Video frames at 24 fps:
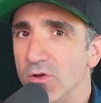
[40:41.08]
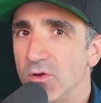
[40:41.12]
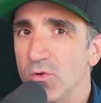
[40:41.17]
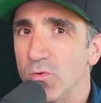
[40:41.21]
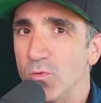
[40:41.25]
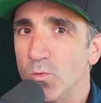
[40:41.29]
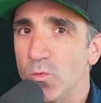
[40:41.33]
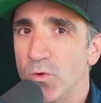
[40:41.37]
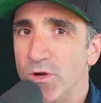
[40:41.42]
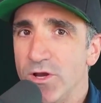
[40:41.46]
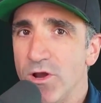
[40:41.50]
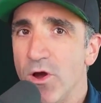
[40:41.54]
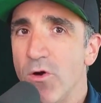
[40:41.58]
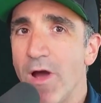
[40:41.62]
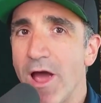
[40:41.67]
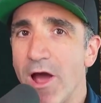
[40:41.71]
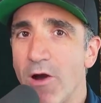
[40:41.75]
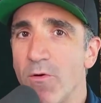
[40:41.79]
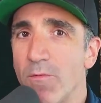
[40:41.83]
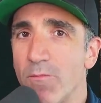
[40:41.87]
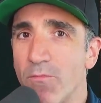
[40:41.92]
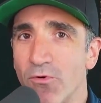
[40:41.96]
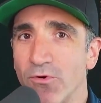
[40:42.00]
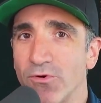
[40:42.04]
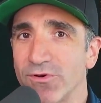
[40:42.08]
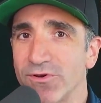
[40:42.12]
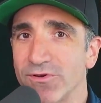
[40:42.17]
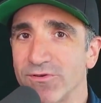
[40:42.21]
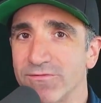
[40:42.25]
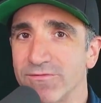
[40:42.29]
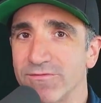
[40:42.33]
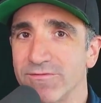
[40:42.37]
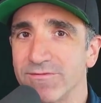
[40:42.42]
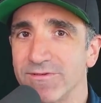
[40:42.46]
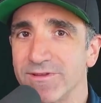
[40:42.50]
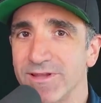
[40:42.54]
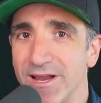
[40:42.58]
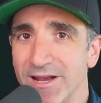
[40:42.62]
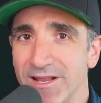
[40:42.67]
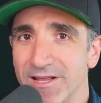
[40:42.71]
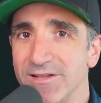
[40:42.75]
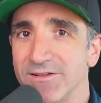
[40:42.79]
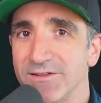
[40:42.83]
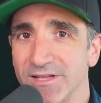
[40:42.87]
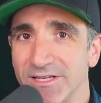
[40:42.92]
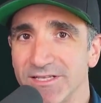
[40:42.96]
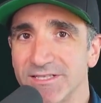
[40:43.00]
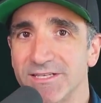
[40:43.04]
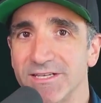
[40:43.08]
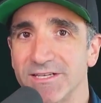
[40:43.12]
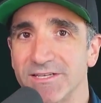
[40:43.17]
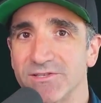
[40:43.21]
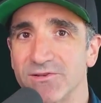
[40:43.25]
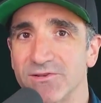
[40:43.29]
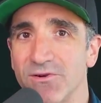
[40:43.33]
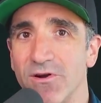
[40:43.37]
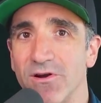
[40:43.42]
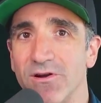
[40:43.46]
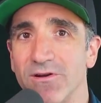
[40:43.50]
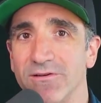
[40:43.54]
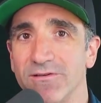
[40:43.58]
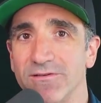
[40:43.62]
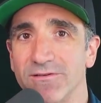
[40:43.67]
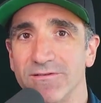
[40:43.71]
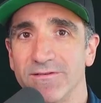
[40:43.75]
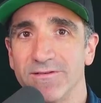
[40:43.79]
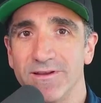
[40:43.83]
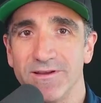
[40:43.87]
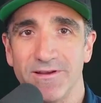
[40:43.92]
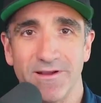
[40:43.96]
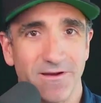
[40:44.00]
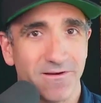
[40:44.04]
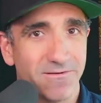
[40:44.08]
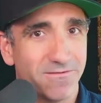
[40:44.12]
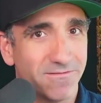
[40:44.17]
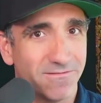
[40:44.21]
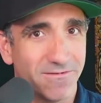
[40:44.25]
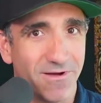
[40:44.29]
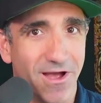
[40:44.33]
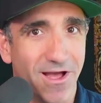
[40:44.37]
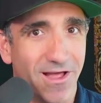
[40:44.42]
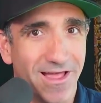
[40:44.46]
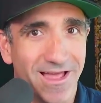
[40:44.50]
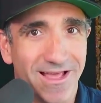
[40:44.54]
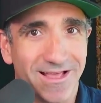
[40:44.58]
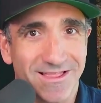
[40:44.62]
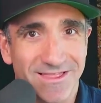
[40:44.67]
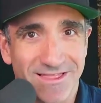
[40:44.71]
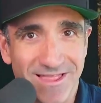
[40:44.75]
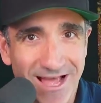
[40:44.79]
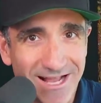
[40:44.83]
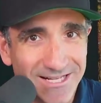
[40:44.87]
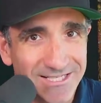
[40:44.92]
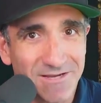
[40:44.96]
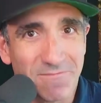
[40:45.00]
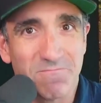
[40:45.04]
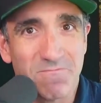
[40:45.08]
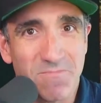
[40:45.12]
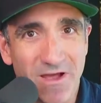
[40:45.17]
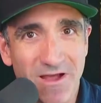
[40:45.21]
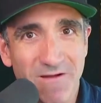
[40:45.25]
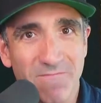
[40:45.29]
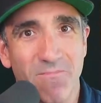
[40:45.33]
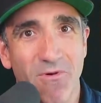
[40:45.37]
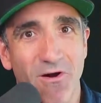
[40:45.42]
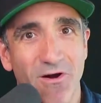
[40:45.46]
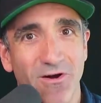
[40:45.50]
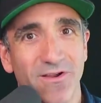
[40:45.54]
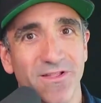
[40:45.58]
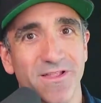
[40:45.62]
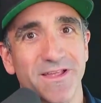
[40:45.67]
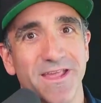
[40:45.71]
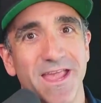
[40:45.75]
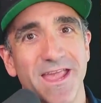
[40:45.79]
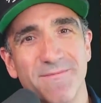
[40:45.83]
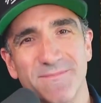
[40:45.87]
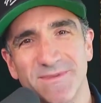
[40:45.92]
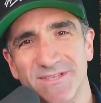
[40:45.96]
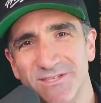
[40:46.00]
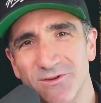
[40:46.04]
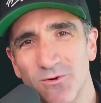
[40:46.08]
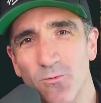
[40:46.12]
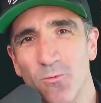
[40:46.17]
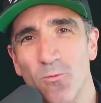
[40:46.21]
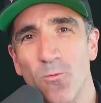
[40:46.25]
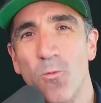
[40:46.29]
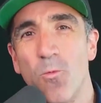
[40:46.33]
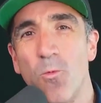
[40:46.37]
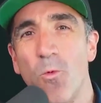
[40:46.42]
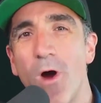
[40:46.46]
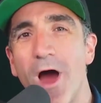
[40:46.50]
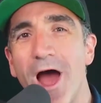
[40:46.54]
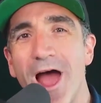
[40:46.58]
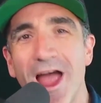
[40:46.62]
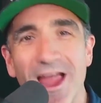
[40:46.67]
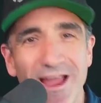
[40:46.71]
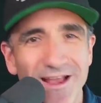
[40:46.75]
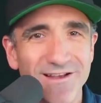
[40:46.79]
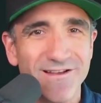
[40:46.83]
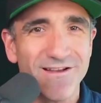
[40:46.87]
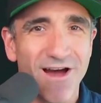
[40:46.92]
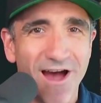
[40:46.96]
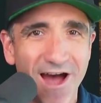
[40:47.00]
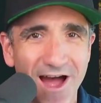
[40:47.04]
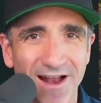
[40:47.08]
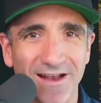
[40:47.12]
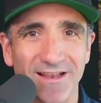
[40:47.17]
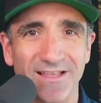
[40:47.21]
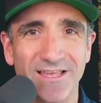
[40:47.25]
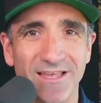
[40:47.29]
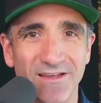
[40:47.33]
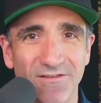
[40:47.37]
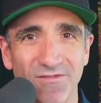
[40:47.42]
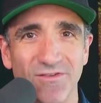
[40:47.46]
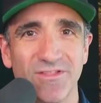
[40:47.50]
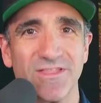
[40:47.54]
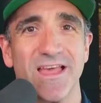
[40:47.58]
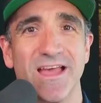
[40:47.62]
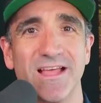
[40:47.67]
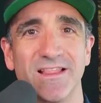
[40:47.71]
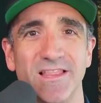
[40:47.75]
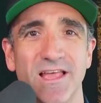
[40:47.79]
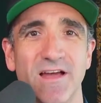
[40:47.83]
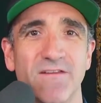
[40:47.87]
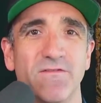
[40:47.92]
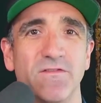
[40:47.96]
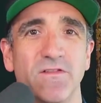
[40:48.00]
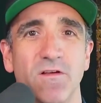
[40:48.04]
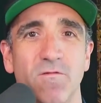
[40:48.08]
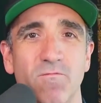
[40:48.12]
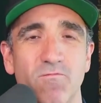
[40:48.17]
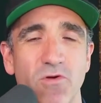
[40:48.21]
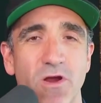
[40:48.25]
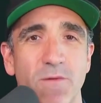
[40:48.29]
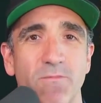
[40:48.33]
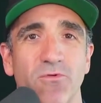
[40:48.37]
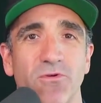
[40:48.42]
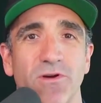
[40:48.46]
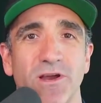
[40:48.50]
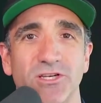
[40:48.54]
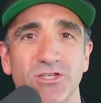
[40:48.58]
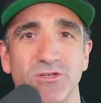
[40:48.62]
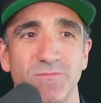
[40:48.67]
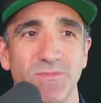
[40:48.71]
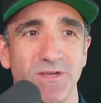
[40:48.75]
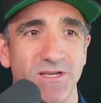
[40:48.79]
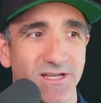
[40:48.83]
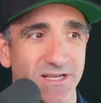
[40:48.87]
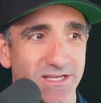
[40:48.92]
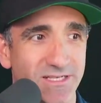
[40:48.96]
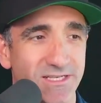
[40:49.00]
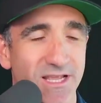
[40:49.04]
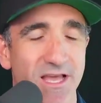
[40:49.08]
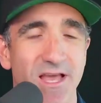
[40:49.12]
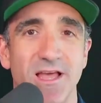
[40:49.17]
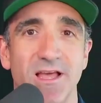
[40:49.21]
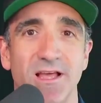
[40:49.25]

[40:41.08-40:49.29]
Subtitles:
we know how important getting listings are. Like that's a big part of the game. And so why not give it that level of preparation? Because